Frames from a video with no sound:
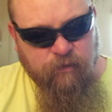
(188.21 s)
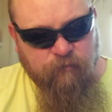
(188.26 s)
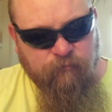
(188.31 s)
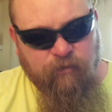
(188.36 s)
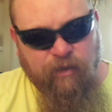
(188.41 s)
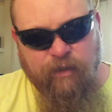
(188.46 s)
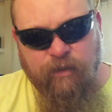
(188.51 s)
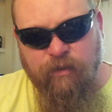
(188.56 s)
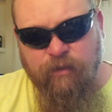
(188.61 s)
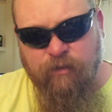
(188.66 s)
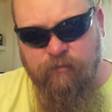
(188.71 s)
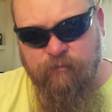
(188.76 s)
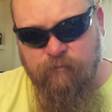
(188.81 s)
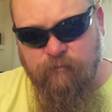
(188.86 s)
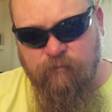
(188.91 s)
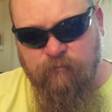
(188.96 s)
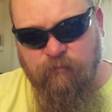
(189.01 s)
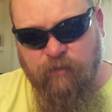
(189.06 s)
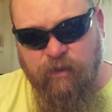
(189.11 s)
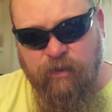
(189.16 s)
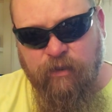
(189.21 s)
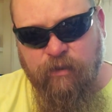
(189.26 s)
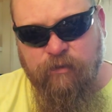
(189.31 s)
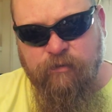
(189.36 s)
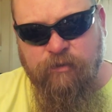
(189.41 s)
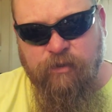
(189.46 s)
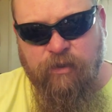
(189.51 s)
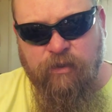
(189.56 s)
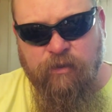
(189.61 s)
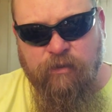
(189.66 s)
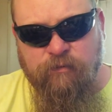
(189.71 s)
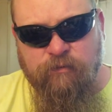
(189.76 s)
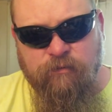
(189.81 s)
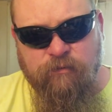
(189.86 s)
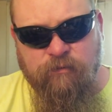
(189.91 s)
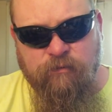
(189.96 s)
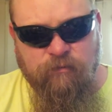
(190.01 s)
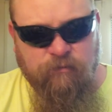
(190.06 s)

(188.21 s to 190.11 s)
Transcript: If I get a chance